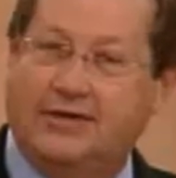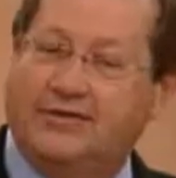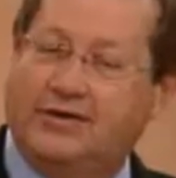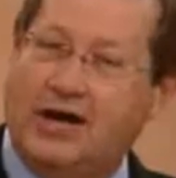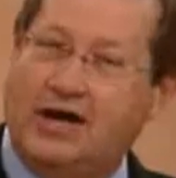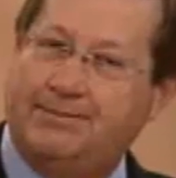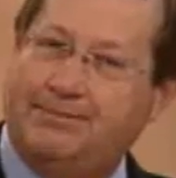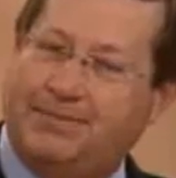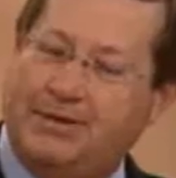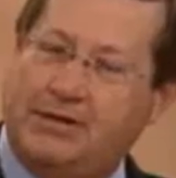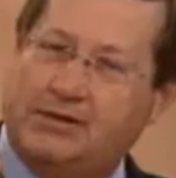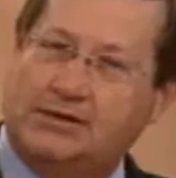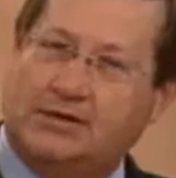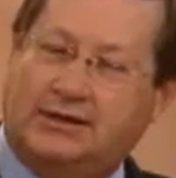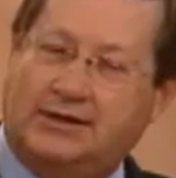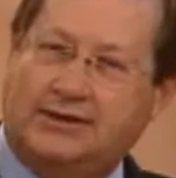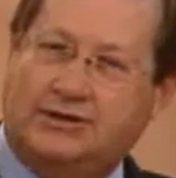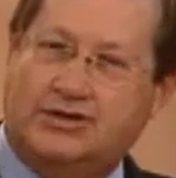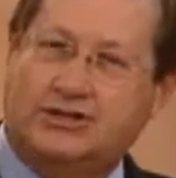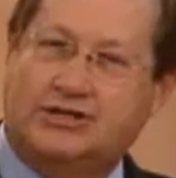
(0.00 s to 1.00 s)
Now, you've got
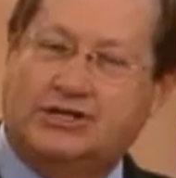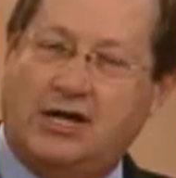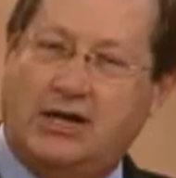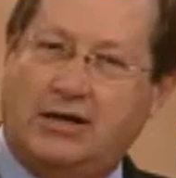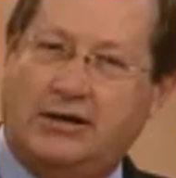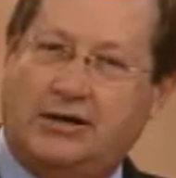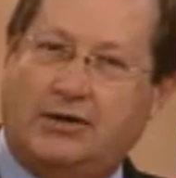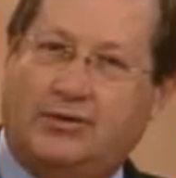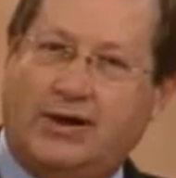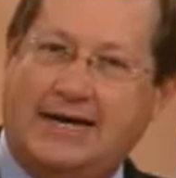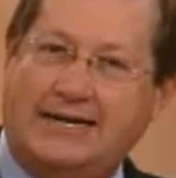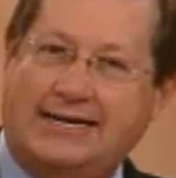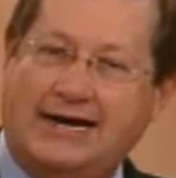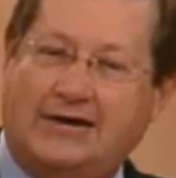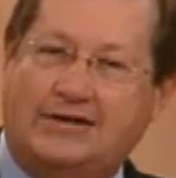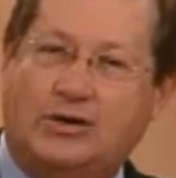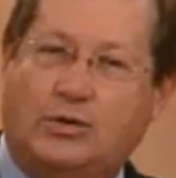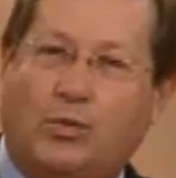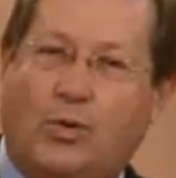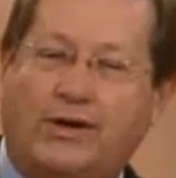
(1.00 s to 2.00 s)
bill collectors calling you
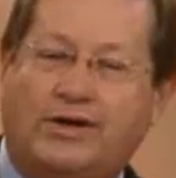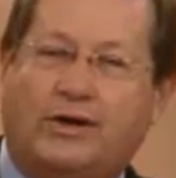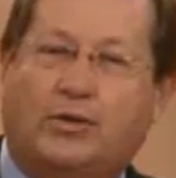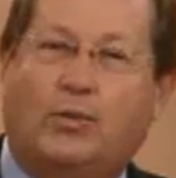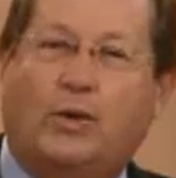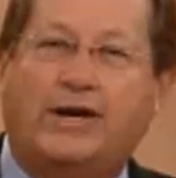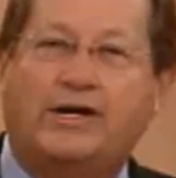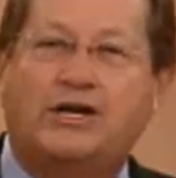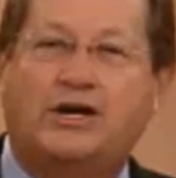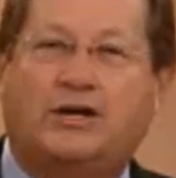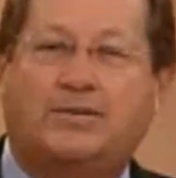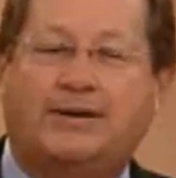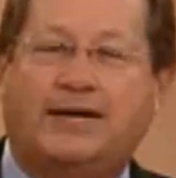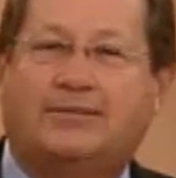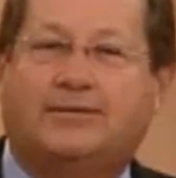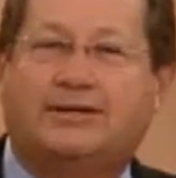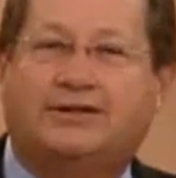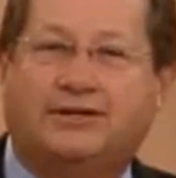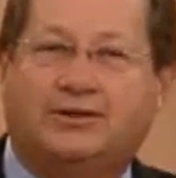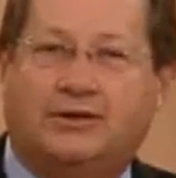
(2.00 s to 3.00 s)
right now, and you're wondering, what are you
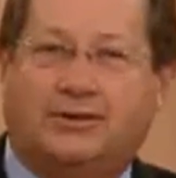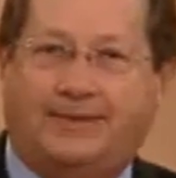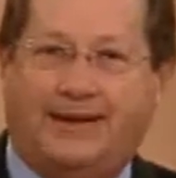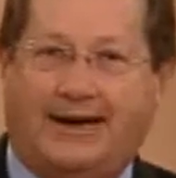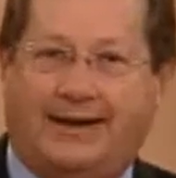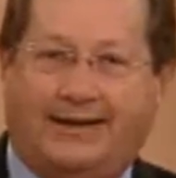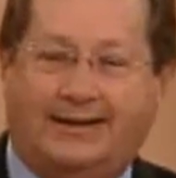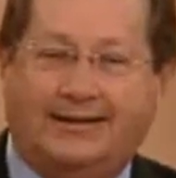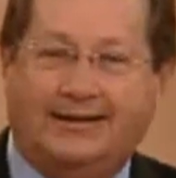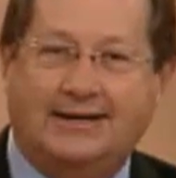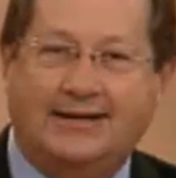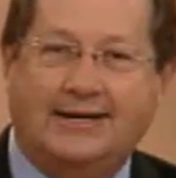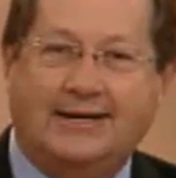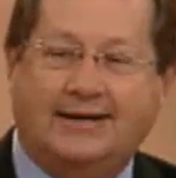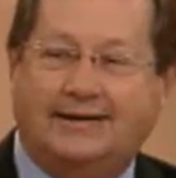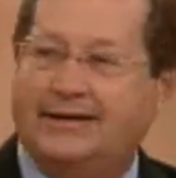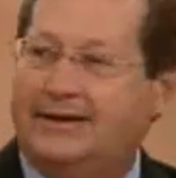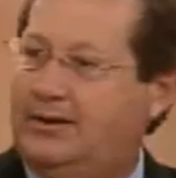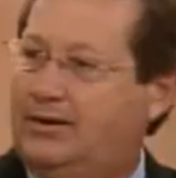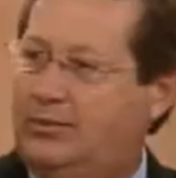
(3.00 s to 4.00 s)
going to be able to do about it?
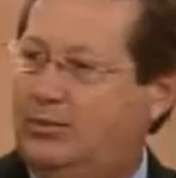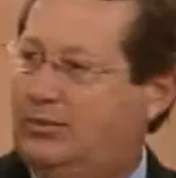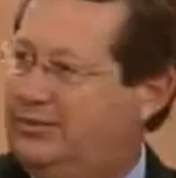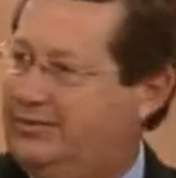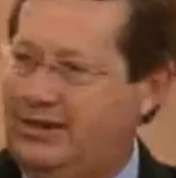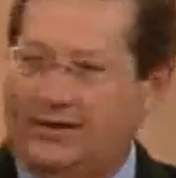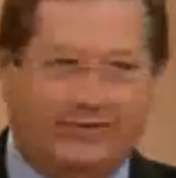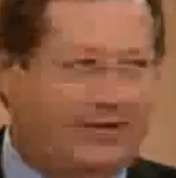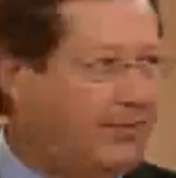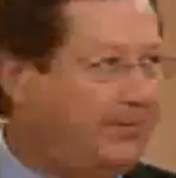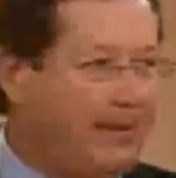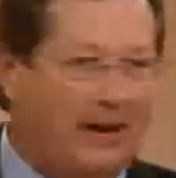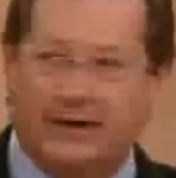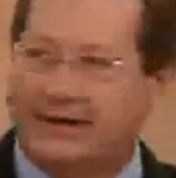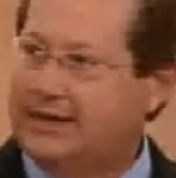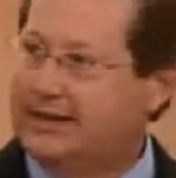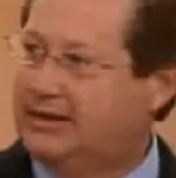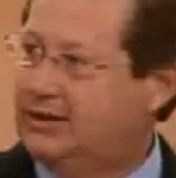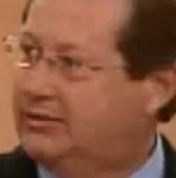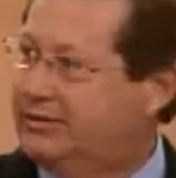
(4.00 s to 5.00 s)
They're
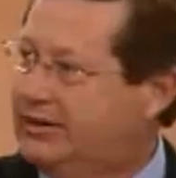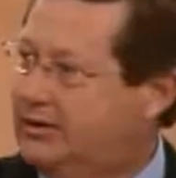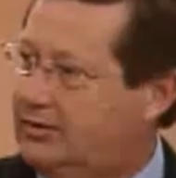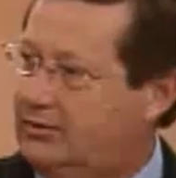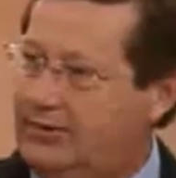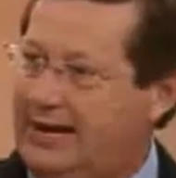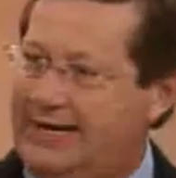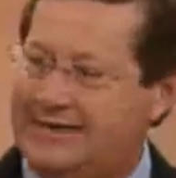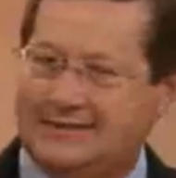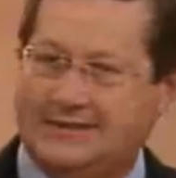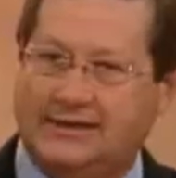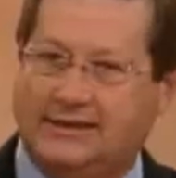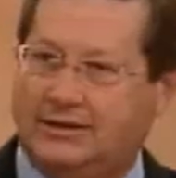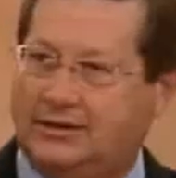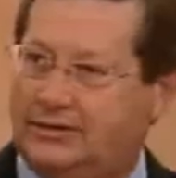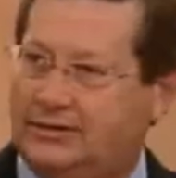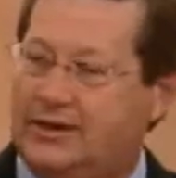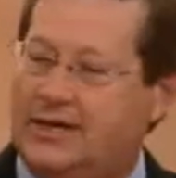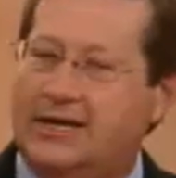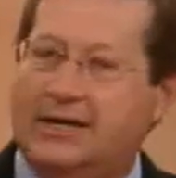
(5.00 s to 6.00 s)
bugging you, they're
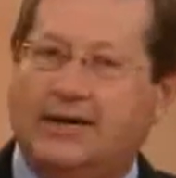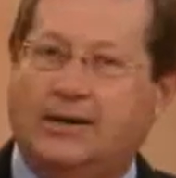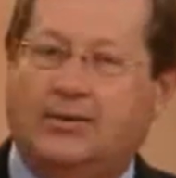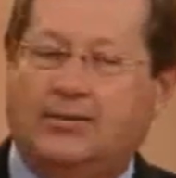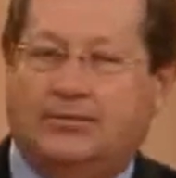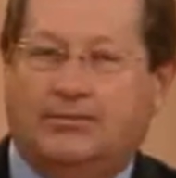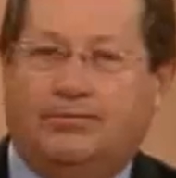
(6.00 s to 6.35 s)
harassing you.